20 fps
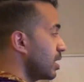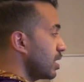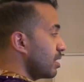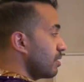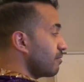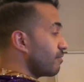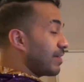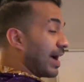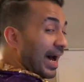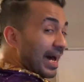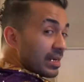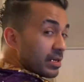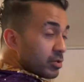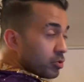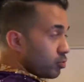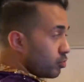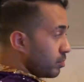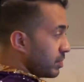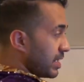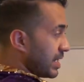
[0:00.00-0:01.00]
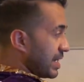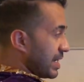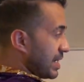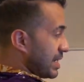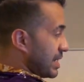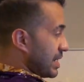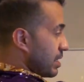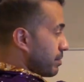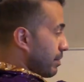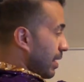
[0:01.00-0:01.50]
Volume is
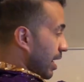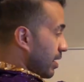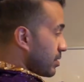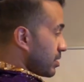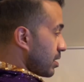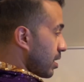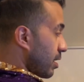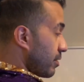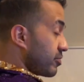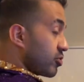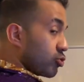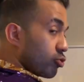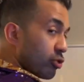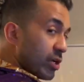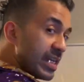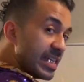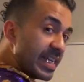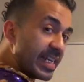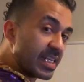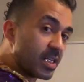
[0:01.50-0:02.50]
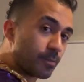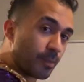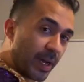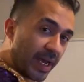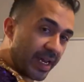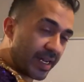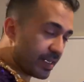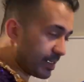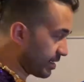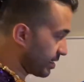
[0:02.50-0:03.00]
the amount of 3D
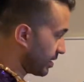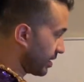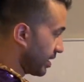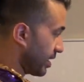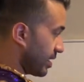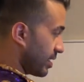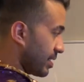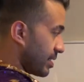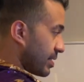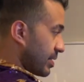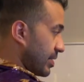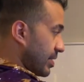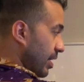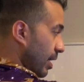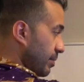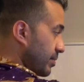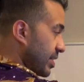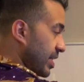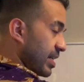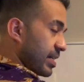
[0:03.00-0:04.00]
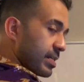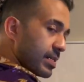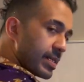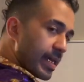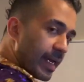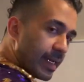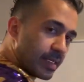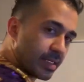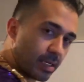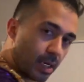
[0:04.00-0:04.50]
space something
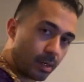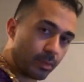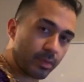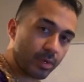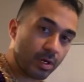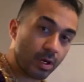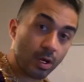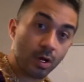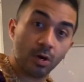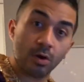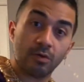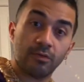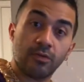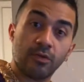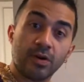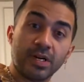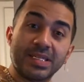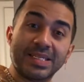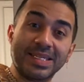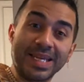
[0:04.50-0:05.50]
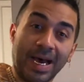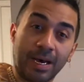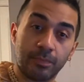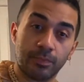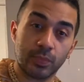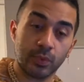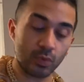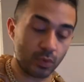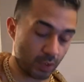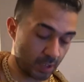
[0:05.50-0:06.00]
takes up. For
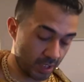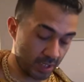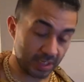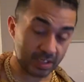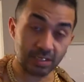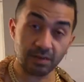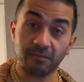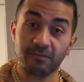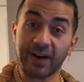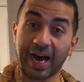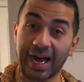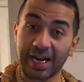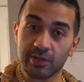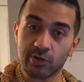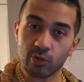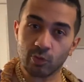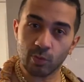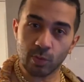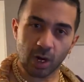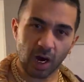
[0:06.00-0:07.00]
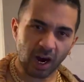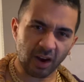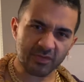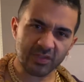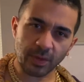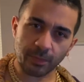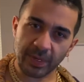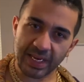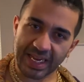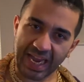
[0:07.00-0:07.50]
example, the volume of the
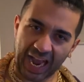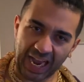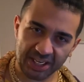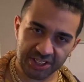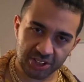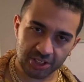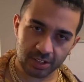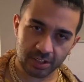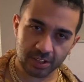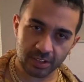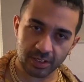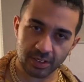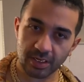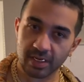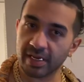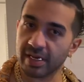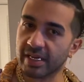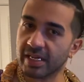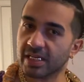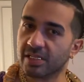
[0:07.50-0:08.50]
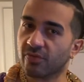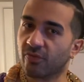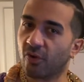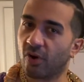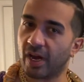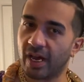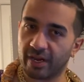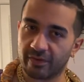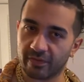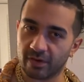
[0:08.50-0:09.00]
big action is
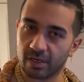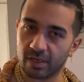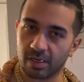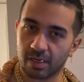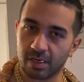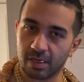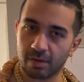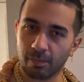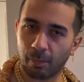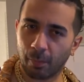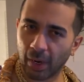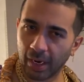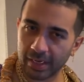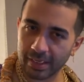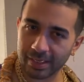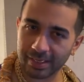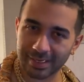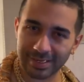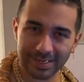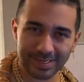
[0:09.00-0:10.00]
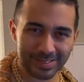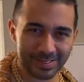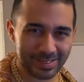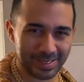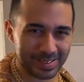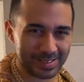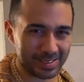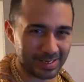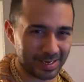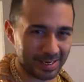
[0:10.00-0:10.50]
forever. But
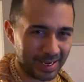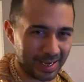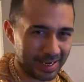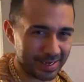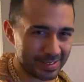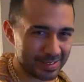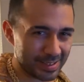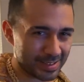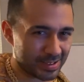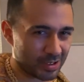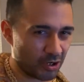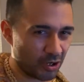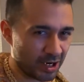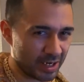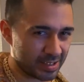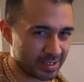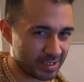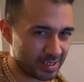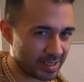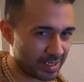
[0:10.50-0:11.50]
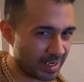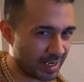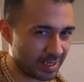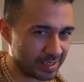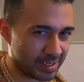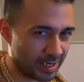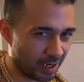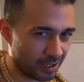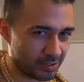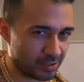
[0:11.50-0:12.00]
that's a lot. That's crazy. Can't
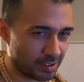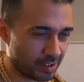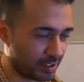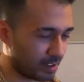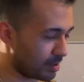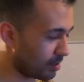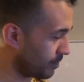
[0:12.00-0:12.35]
calculate.